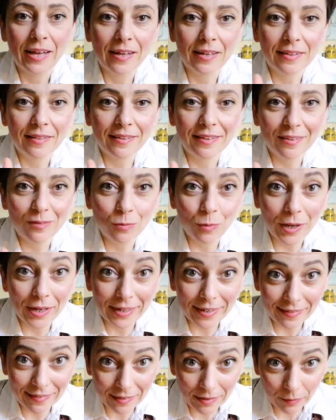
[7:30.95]
This one
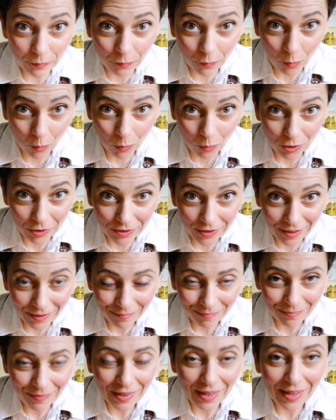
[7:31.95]
is the fold,
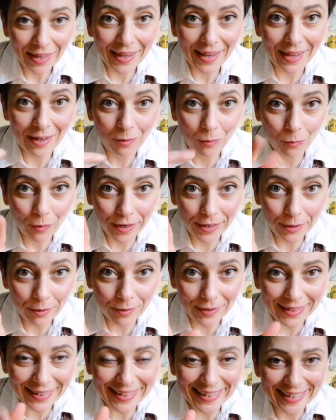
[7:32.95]
and when you
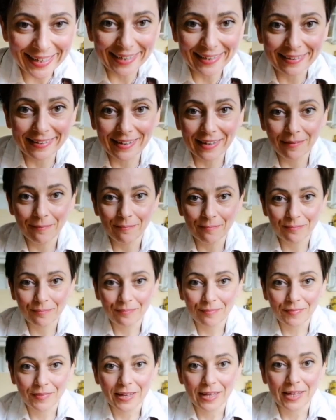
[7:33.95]
knead,
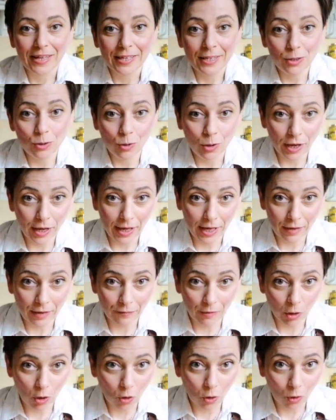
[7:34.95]
you have
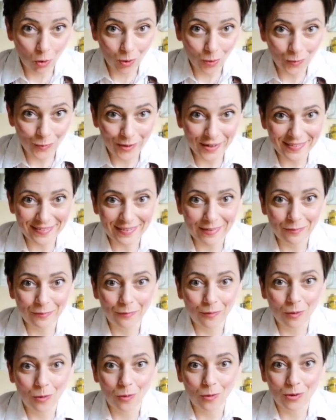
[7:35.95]
always
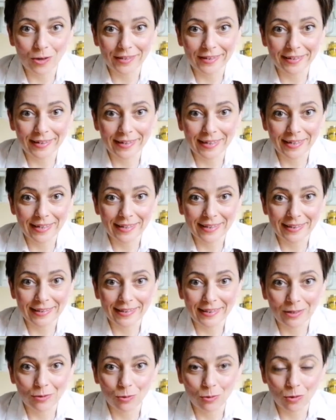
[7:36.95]
fold the
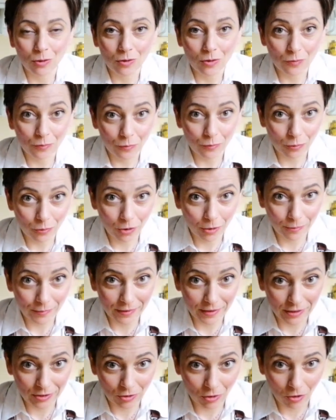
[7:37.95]
dough from the
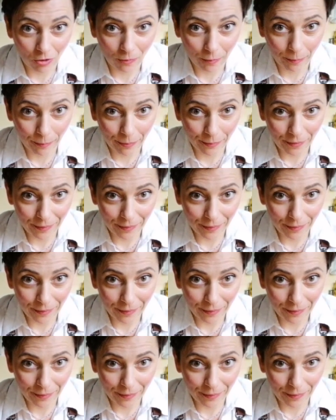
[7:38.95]
top